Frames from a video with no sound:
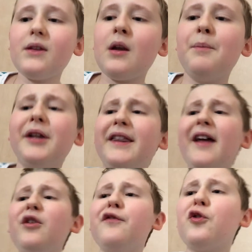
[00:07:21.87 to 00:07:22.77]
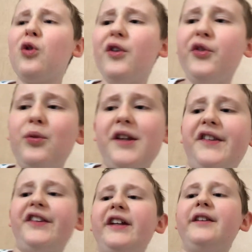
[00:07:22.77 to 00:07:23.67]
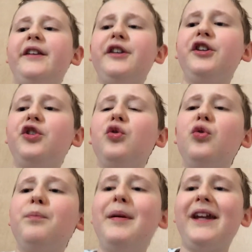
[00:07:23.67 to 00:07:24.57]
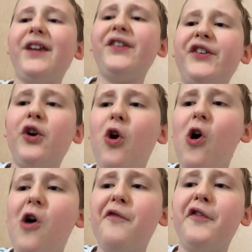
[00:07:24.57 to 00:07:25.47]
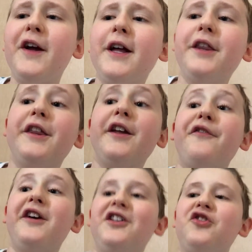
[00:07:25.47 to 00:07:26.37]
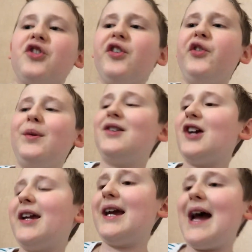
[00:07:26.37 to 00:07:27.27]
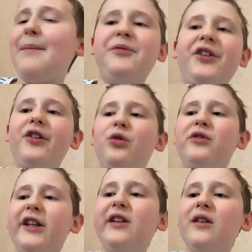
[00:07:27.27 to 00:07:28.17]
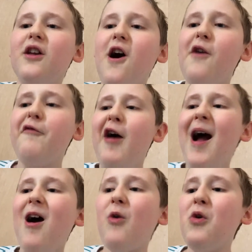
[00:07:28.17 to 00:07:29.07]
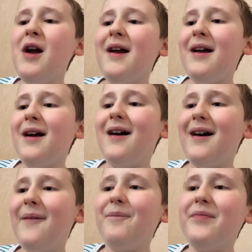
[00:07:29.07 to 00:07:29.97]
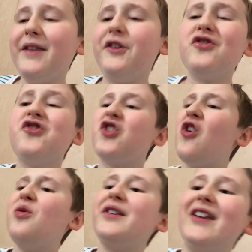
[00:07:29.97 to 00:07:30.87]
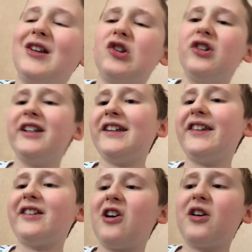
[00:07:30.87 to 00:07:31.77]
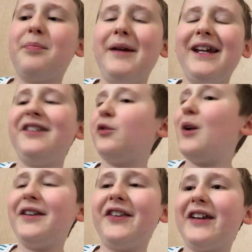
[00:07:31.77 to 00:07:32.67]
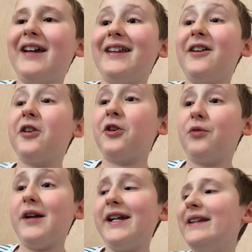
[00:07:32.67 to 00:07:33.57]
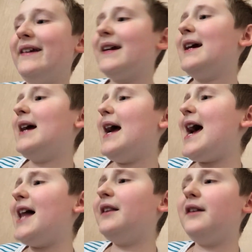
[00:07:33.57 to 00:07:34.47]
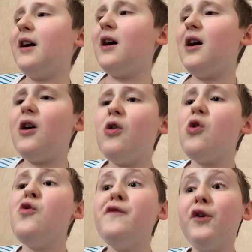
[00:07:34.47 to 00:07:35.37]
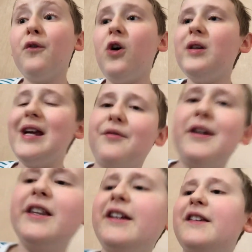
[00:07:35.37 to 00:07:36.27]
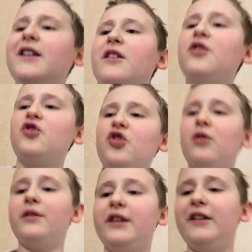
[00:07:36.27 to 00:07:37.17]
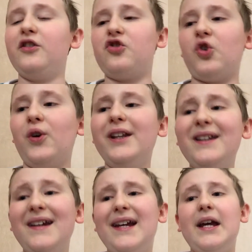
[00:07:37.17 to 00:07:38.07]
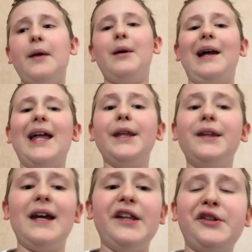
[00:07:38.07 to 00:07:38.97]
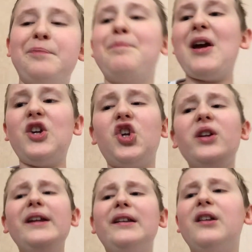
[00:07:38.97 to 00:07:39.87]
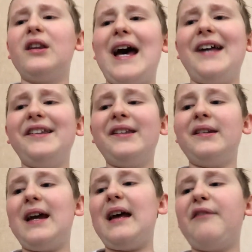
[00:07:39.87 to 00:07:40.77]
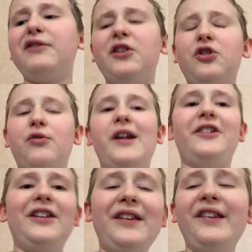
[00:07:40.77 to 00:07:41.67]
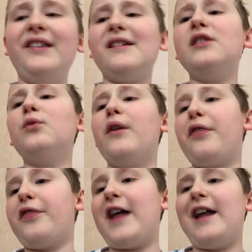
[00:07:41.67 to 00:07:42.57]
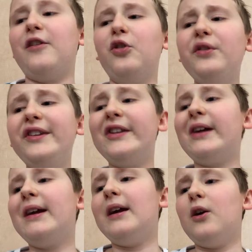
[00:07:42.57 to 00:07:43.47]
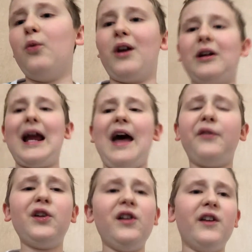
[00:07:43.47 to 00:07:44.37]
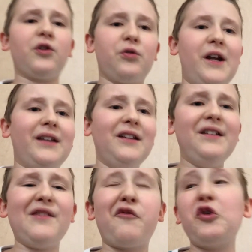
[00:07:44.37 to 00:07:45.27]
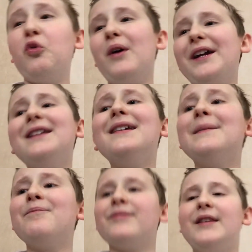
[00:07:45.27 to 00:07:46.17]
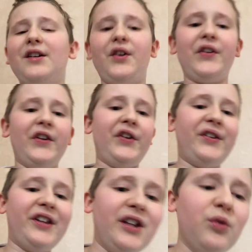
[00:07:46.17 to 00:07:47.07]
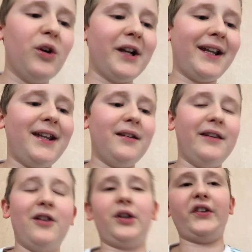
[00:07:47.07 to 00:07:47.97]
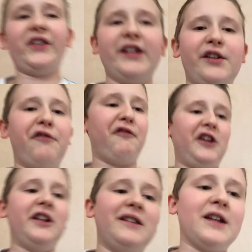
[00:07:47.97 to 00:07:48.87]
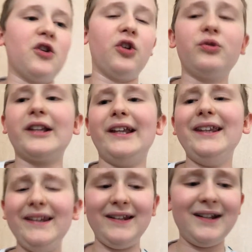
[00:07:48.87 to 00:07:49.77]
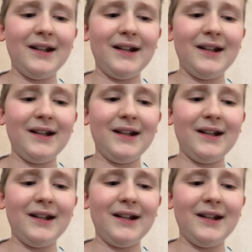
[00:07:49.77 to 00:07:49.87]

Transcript: But then, of course, we see the new base of the Avengers, which I absolutely love. How the jokes that Tony Stark makes once again are great, and overall, I really did enjoy it, and especially the last after credits scene with Thanos, where after the credits, if you wait, there's the scene where there's the Infinity Gauntlet,